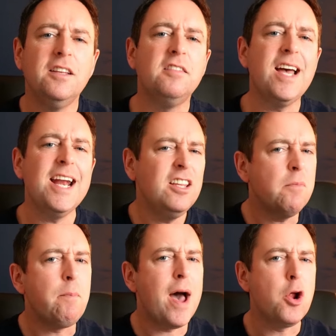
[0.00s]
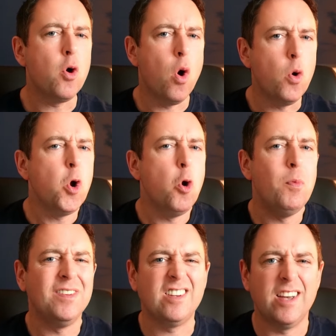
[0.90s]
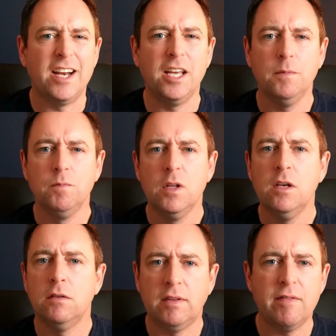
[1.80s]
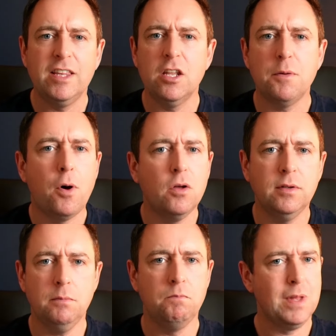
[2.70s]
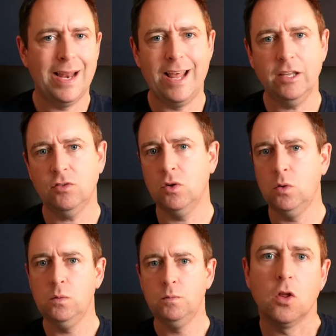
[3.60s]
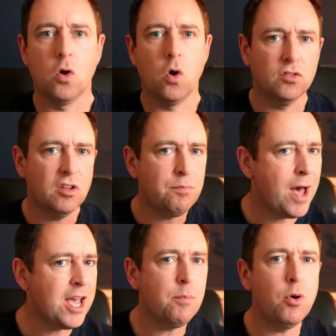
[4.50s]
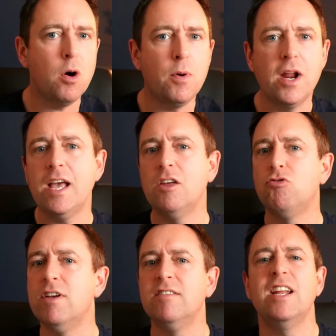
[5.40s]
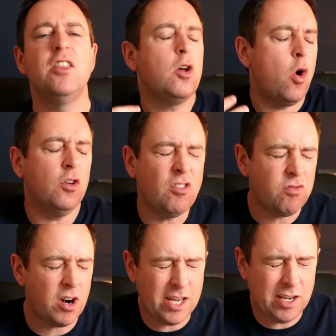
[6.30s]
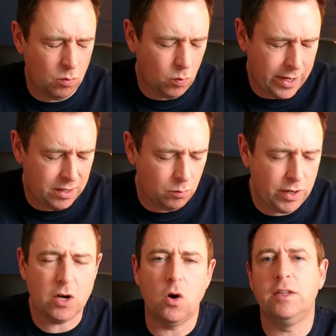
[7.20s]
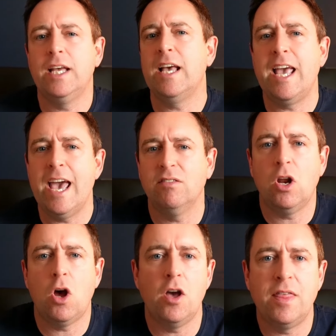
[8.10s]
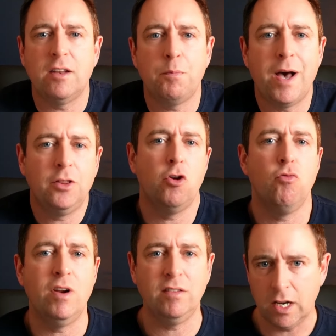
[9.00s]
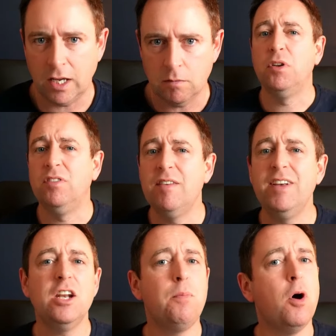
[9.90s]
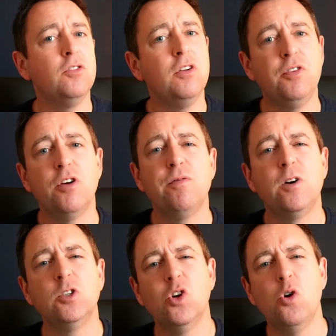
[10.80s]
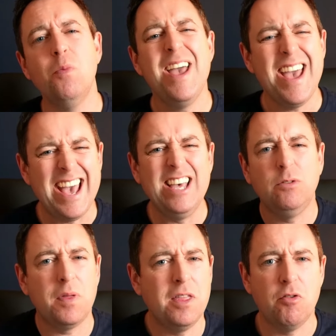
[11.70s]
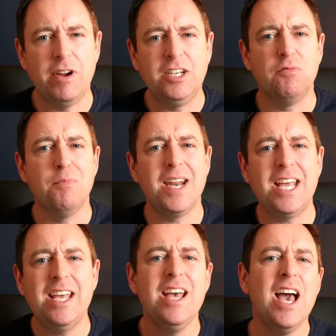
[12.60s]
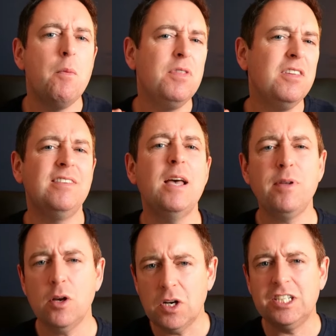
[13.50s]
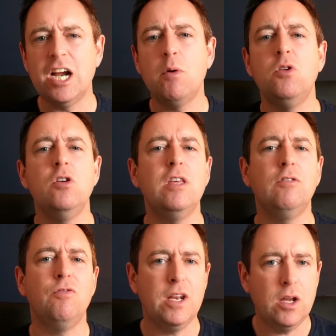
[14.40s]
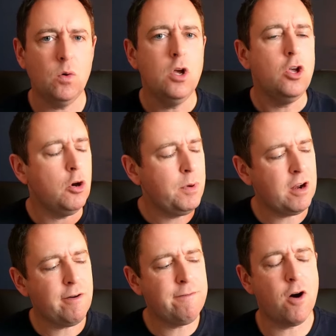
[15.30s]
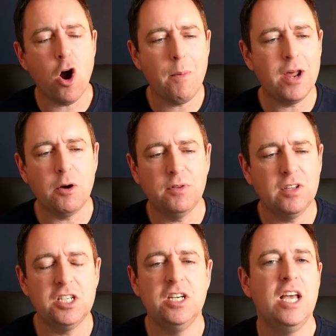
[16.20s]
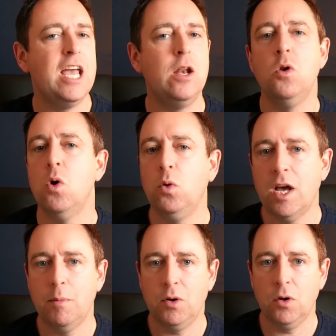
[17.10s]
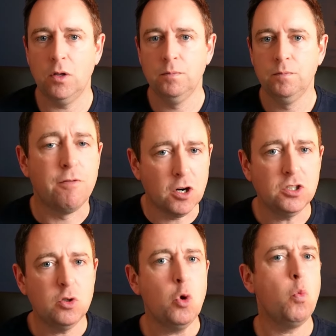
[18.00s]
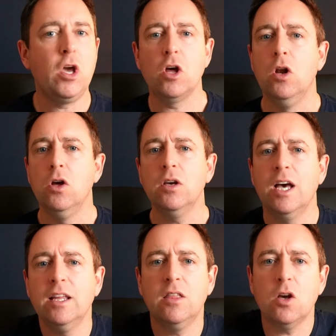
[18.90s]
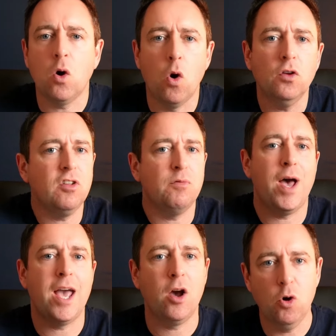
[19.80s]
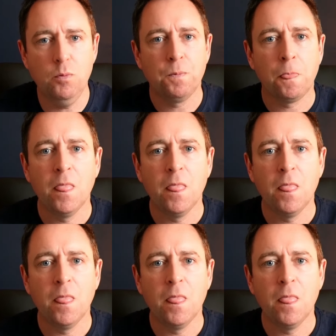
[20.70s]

Deciding to buy your own home is exciting. Saving the deposit, less so. The cost of buying a property has risen and the cost of running it, well, we can all take a guess at how that's panned out recently. But saving a deposit for your first home is within the reach of many, and with the steps I'm going to share with you in this video, you'll be in a far better position in no time at all. First, we got to look at the cost of buying a home.